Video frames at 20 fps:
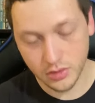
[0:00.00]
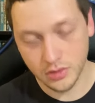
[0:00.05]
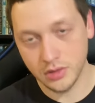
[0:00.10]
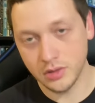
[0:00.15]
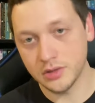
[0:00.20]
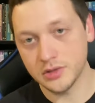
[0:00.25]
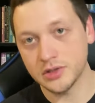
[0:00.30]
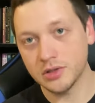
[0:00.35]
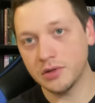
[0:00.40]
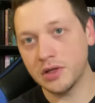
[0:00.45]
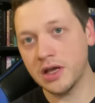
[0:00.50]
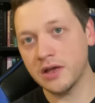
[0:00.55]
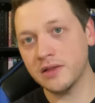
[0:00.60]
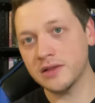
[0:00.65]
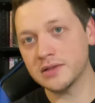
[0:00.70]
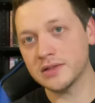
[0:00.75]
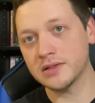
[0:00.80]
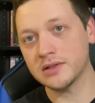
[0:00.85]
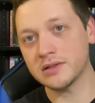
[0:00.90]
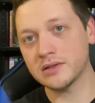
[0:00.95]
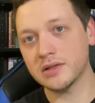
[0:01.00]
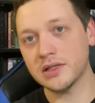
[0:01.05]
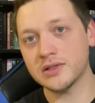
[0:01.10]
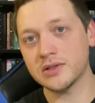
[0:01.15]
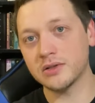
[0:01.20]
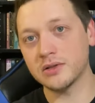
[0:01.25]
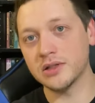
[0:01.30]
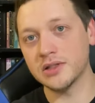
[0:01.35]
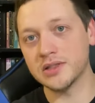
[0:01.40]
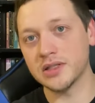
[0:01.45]
So yeah, that's
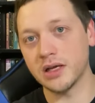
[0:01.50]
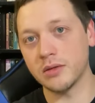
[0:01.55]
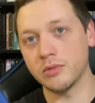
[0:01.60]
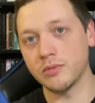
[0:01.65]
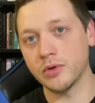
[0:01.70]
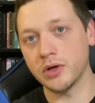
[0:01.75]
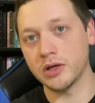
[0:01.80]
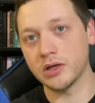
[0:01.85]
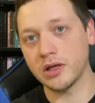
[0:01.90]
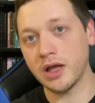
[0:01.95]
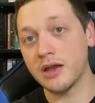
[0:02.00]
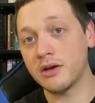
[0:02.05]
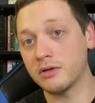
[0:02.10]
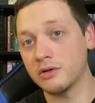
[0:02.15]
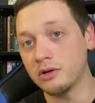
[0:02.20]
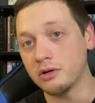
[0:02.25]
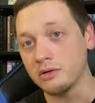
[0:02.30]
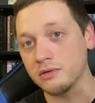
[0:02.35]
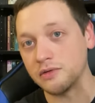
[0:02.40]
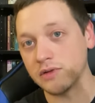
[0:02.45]
early cyberpunk. I don't know if